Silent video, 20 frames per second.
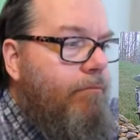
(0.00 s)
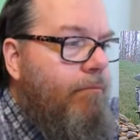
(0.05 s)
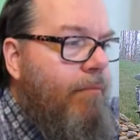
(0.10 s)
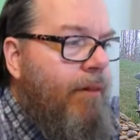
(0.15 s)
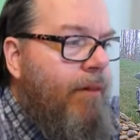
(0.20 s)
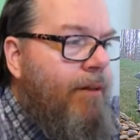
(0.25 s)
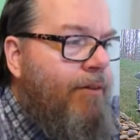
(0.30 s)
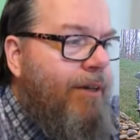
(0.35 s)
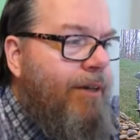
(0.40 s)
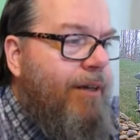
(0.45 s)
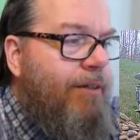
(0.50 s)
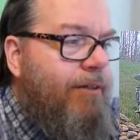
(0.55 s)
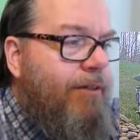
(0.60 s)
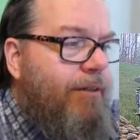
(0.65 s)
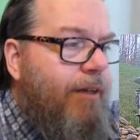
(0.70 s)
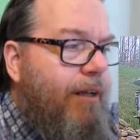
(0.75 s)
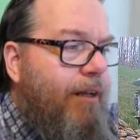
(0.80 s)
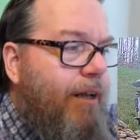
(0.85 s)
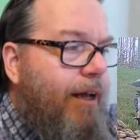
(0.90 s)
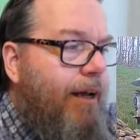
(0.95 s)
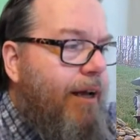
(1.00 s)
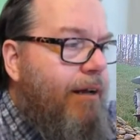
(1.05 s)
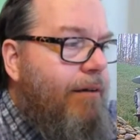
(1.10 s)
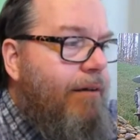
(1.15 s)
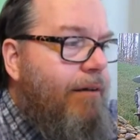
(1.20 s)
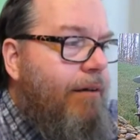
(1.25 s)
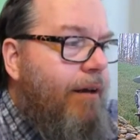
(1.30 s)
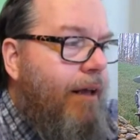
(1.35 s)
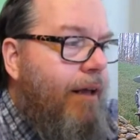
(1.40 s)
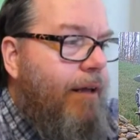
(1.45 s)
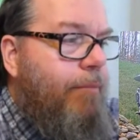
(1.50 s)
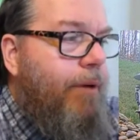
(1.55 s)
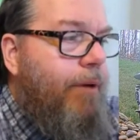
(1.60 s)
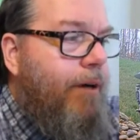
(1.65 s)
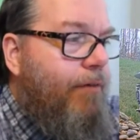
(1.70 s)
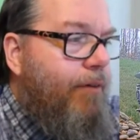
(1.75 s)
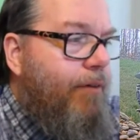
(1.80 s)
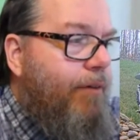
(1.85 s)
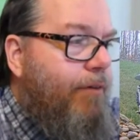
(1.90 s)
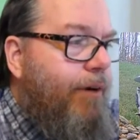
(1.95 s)
Is that a sellout? Hey,
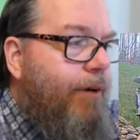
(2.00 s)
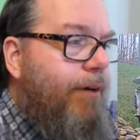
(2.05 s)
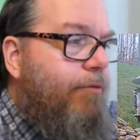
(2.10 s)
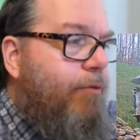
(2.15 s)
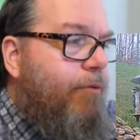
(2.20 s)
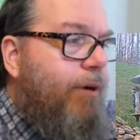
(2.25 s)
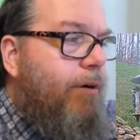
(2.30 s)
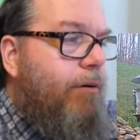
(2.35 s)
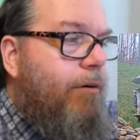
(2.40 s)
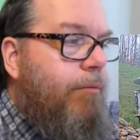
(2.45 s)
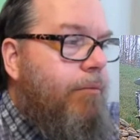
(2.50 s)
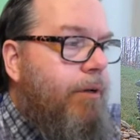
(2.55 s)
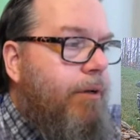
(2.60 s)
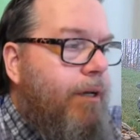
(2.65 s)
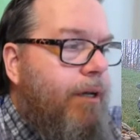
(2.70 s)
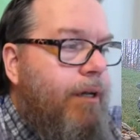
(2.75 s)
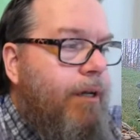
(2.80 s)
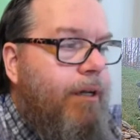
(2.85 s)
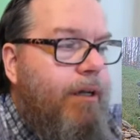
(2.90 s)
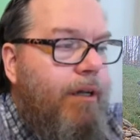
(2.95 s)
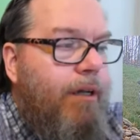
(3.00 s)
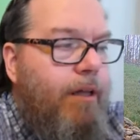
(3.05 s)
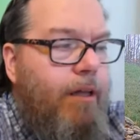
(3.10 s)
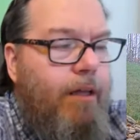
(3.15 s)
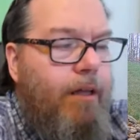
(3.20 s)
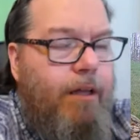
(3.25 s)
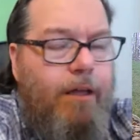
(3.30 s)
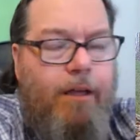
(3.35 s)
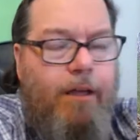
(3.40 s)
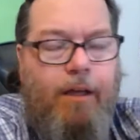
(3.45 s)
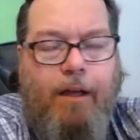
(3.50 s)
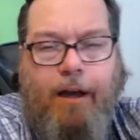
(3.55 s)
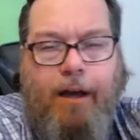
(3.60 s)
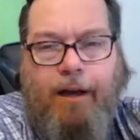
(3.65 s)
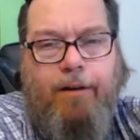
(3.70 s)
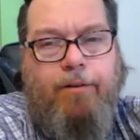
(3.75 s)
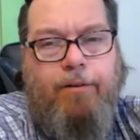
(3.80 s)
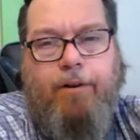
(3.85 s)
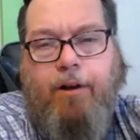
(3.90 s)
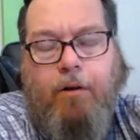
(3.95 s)
Melvin Reef, welcome, buddy. I
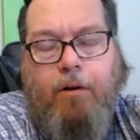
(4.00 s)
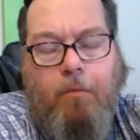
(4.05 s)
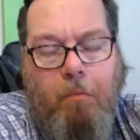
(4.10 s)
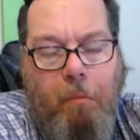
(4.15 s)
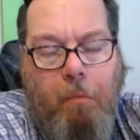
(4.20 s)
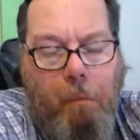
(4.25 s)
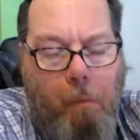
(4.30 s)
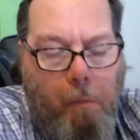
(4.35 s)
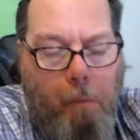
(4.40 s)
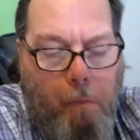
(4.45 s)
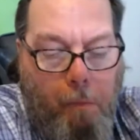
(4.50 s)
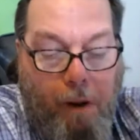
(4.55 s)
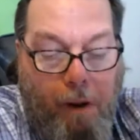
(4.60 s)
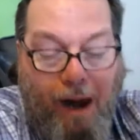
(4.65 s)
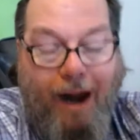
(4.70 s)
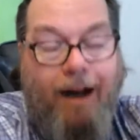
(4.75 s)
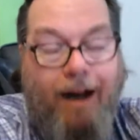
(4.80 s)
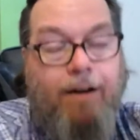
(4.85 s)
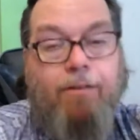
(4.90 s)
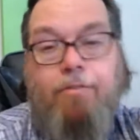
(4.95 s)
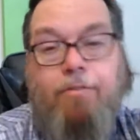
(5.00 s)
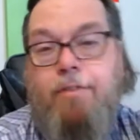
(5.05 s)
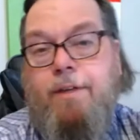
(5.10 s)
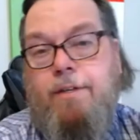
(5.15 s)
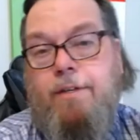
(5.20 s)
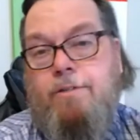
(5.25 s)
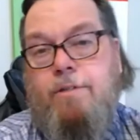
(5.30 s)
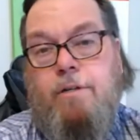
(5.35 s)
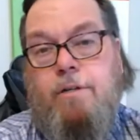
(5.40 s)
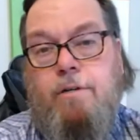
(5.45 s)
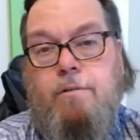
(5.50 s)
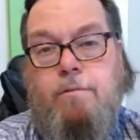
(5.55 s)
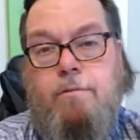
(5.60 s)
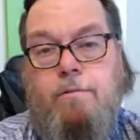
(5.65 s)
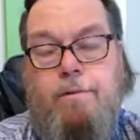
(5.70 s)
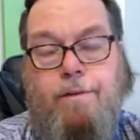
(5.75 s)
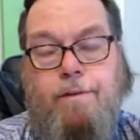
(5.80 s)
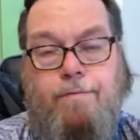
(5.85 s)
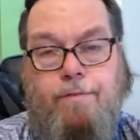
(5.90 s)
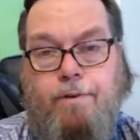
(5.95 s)
don't know. I don't think so.
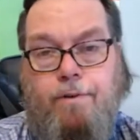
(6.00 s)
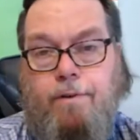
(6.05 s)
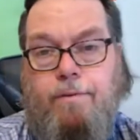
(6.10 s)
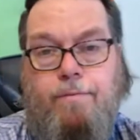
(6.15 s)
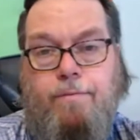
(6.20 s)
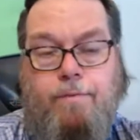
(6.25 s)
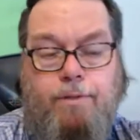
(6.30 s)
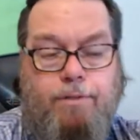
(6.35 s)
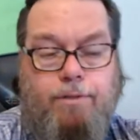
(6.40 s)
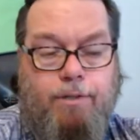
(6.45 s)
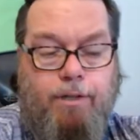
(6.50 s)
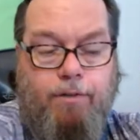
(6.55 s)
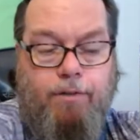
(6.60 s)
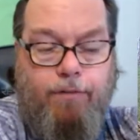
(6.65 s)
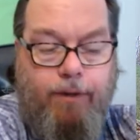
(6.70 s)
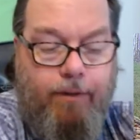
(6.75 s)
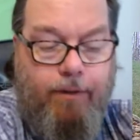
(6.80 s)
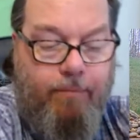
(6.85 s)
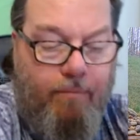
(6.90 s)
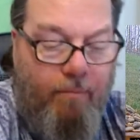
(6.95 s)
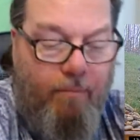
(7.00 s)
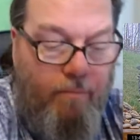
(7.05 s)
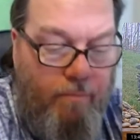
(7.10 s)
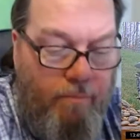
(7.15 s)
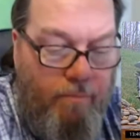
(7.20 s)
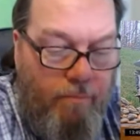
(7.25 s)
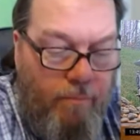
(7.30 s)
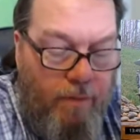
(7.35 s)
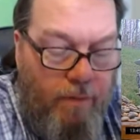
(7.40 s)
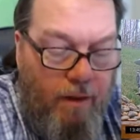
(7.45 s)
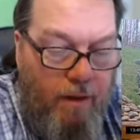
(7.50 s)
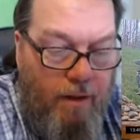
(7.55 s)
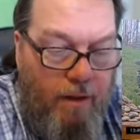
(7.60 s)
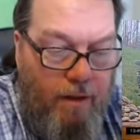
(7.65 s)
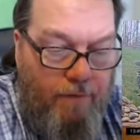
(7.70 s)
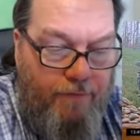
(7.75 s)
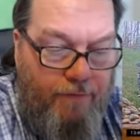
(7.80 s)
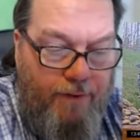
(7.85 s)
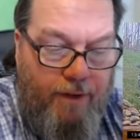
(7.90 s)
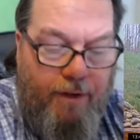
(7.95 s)
If you're receiving
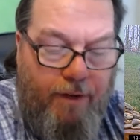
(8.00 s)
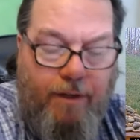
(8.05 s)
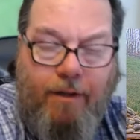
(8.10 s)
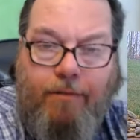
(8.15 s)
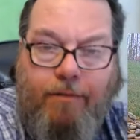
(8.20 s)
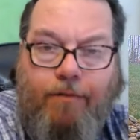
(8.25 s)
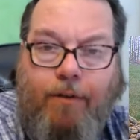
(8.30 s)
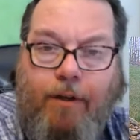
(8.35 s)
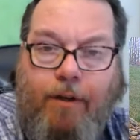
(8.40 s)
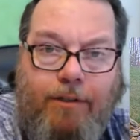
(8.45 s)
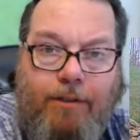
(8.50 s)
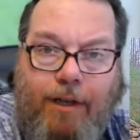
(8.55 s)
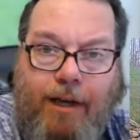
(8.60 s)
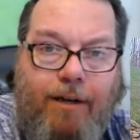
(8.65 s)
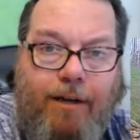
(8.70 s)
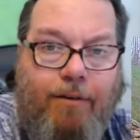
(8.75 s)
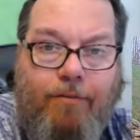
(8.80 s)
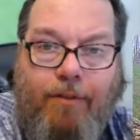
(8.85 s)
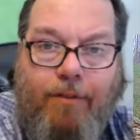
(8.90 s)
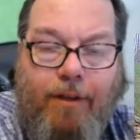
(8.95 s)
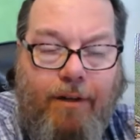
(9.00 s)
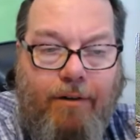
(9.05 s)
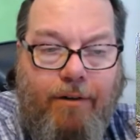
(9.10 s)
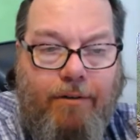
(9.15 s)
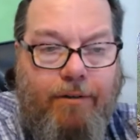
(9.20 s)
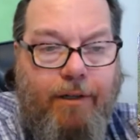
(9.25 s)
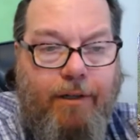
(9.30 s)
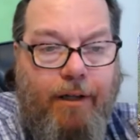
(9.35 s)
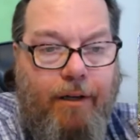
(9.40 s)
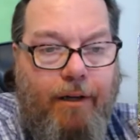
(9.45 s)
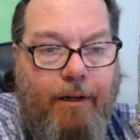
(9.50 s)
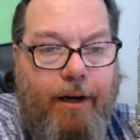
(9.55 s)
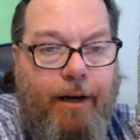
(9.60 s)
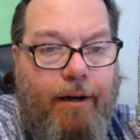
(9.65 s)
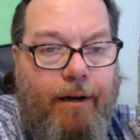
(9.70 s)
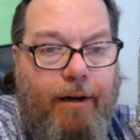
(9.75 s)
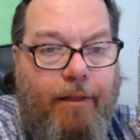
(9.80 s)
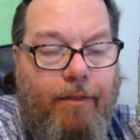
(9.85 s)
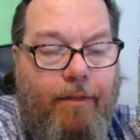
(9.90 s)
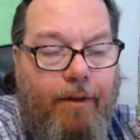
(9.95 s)
affiliate funds, I don't think you're selling
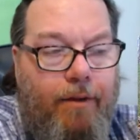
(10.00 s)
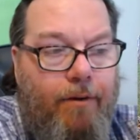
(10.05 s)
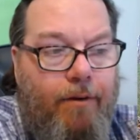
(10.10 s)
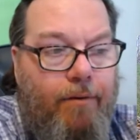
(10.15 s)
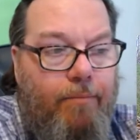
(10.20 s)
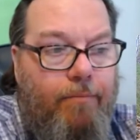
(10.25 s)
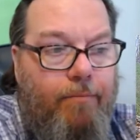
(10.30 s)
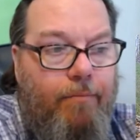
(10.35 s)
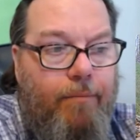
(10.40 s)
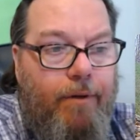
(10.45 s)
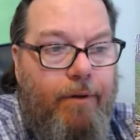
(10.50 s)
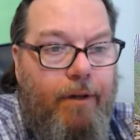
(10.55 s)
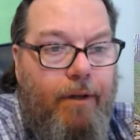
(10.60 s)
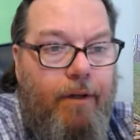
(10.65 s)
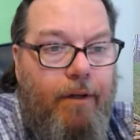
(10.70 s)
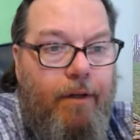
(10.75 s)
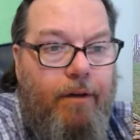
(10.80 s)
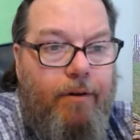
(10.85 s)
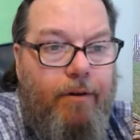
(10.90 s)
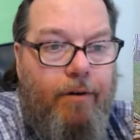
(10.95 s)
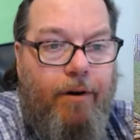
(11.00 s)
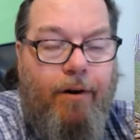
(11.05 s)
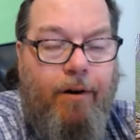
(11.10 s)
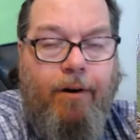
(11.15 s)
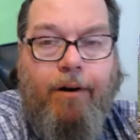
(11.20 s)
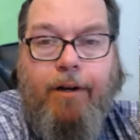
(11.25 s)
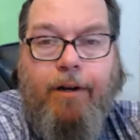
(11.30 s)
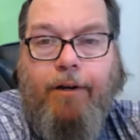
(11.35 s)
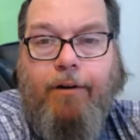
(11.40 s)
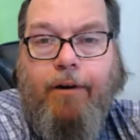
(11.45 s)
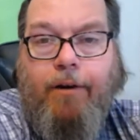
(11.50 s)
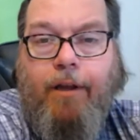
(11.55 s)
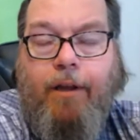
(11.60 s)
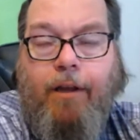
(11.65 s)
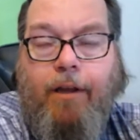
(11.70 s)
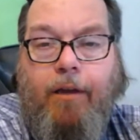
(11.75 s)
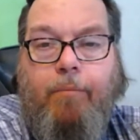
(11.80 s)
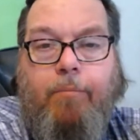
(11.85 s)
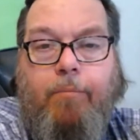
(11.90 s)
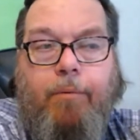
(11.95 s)
out. I think you're you're earning your
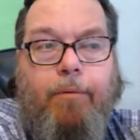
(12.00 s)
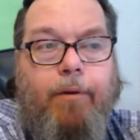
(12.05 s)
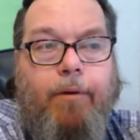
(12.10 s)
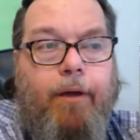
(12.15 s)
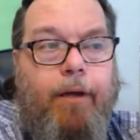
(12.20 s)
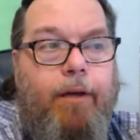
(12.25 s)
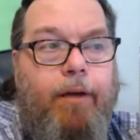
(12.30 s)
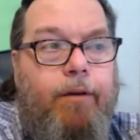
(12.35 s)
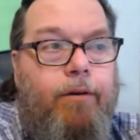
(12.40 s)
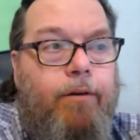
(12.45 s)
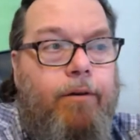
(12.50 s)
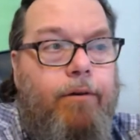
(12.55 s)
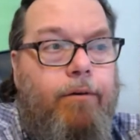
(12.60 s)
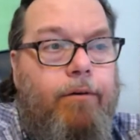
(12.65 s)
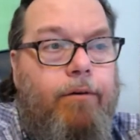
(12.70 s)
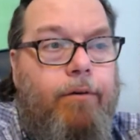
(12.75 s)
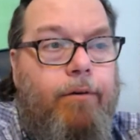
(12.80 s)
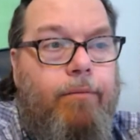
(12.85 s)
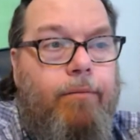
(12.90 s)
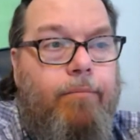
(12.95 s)
keep, and you're you're